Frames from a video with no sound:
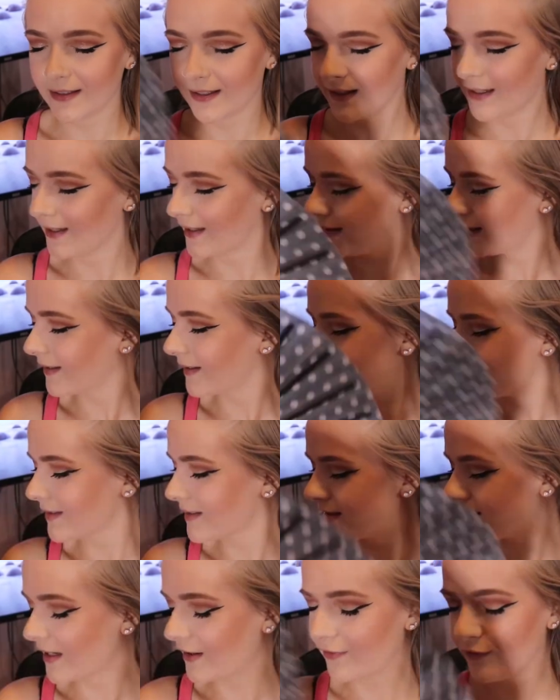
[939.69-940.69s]
and
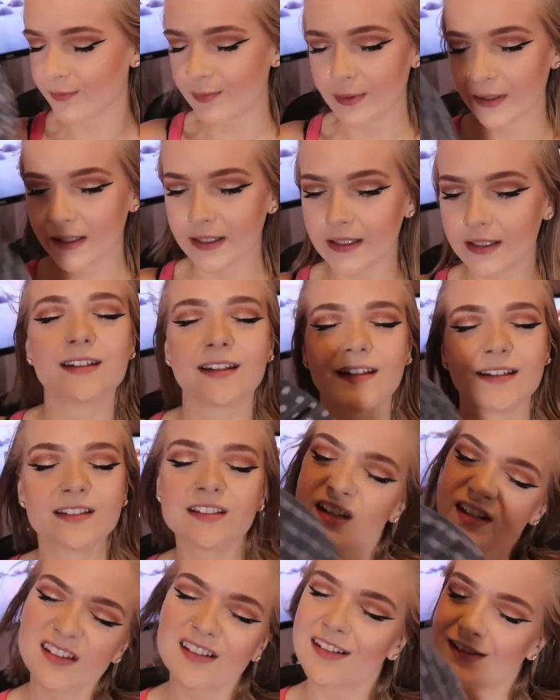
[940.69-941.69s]
stuff, but it
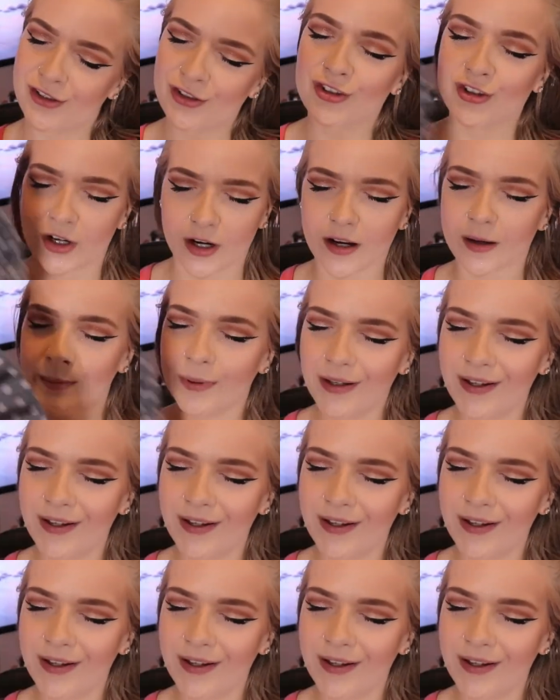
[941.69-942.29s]
does its job.